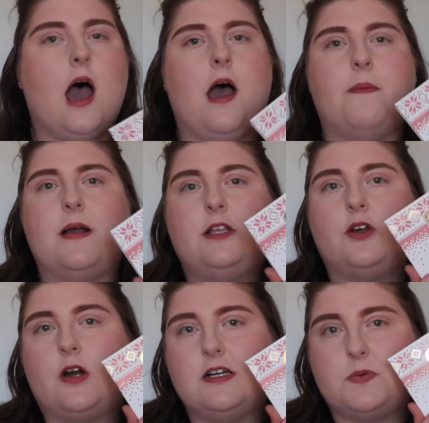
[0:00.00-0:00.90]
and you
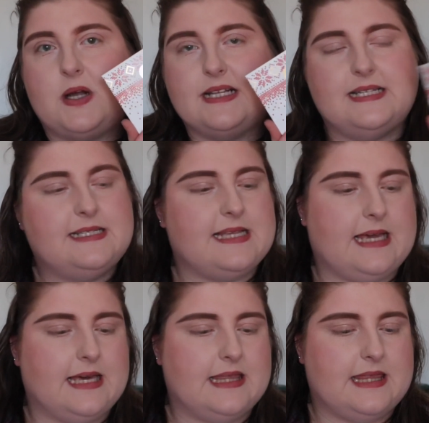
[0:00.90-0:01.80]
guys will get to
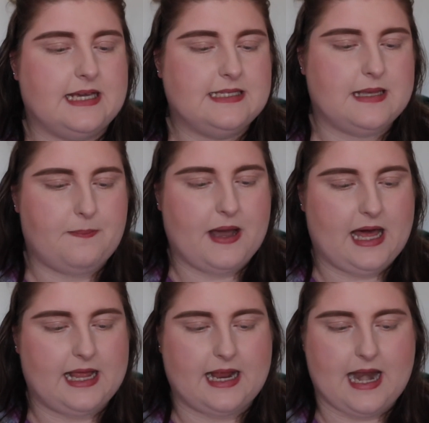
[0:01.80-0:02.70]
see this
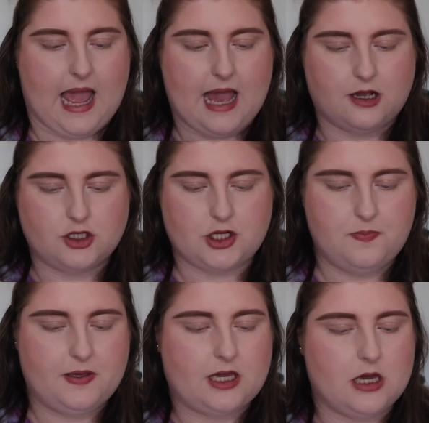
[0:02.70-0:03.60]
palette in
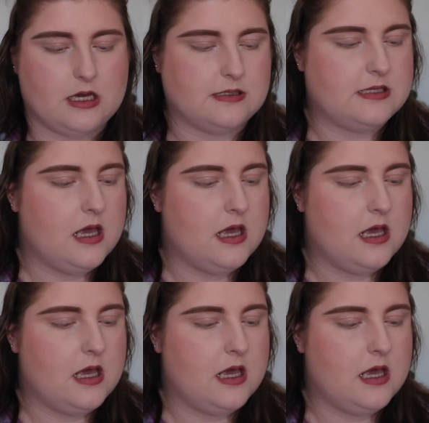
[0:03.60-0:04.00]
action, because